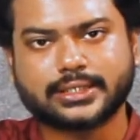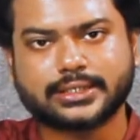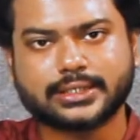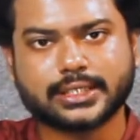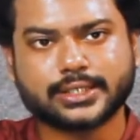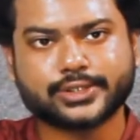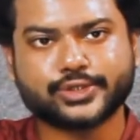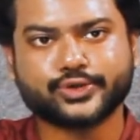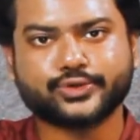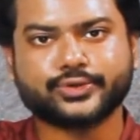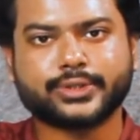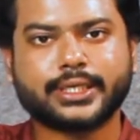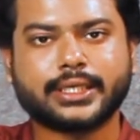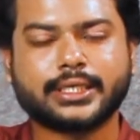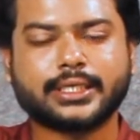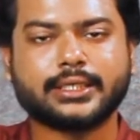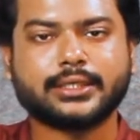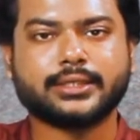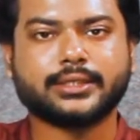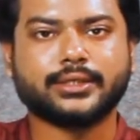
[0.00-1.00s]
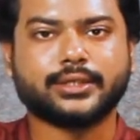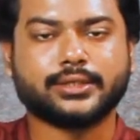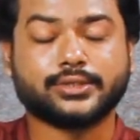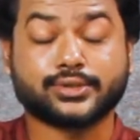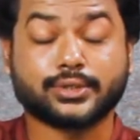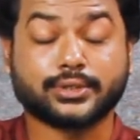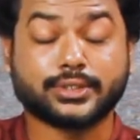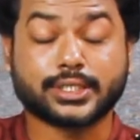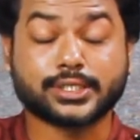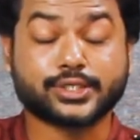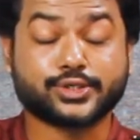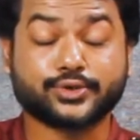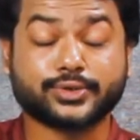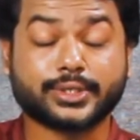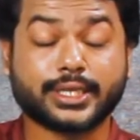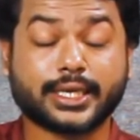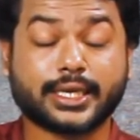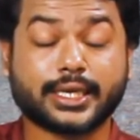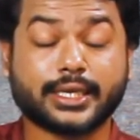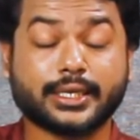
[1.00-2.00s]
just so
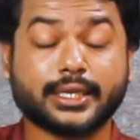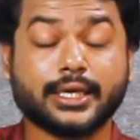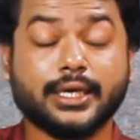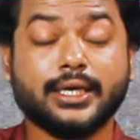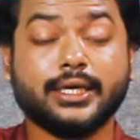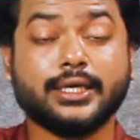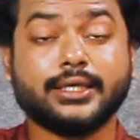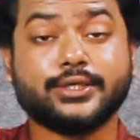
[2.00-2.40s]
they can